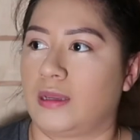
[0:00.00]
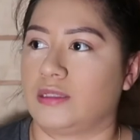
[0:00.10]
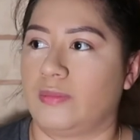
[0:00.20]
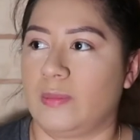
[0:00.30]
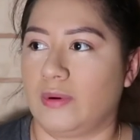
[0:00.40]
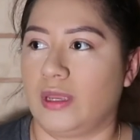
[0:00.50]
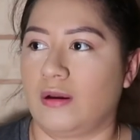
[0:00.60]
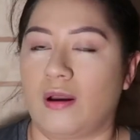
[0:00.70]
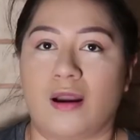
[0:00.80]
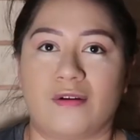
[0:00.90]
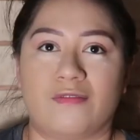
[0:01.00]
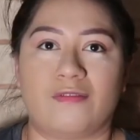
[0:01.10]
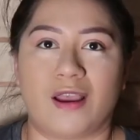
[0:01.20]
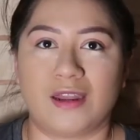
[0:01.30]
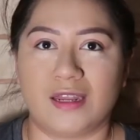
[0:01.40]
the people here are
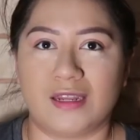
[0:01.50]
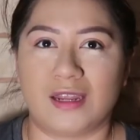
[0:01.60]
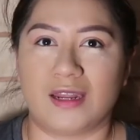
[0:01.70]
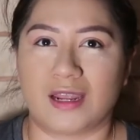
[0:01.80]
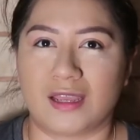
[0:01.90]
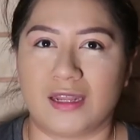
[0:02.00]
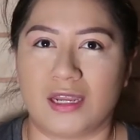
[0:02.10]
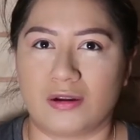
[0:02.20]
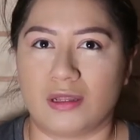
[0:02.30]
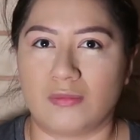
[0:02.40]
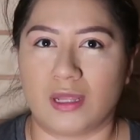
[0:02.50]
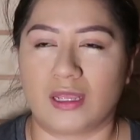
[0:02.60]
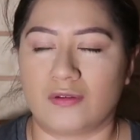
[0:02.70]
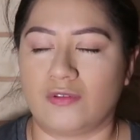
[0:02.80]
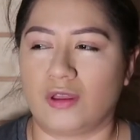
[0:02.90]
fighting and I can hear them
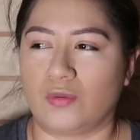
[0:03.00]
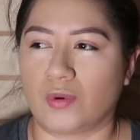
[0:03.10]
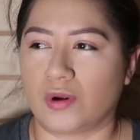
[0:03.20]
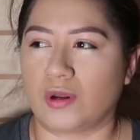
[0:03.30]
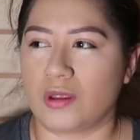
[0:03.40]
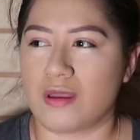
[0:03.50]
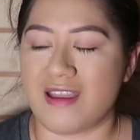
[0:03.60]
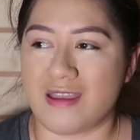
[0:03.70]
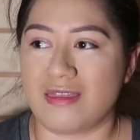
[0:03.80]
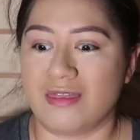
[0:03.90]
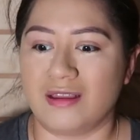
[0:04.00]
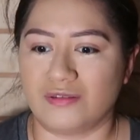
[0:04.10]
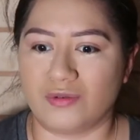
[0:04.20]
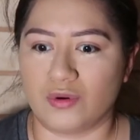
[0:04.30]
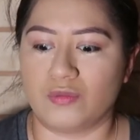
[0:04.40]
like if they were in
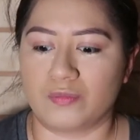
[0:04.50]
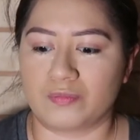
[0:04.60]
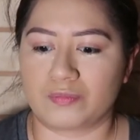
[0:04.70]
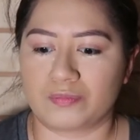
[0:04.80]
this room.